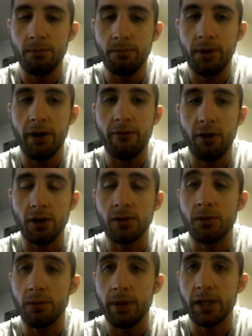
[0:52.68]
by far
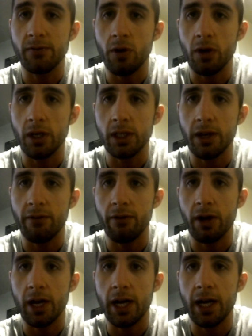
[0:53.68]
some of the best focus I've
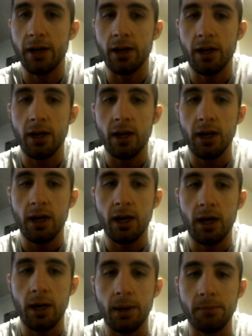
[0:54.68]
ever had.
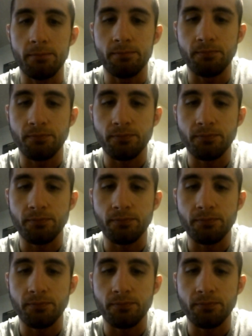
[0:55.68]
Um,